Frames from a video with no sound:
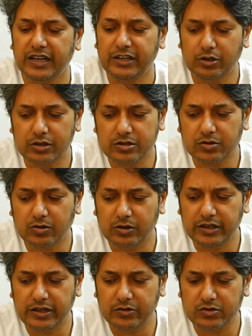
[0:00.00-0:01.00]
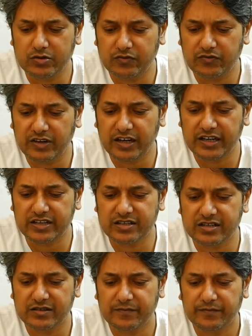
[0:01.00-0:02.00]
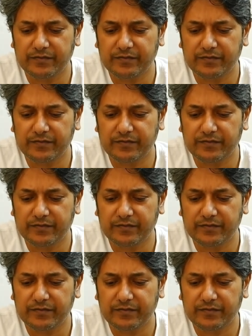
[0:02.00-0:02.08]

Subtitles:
It also continues to flourish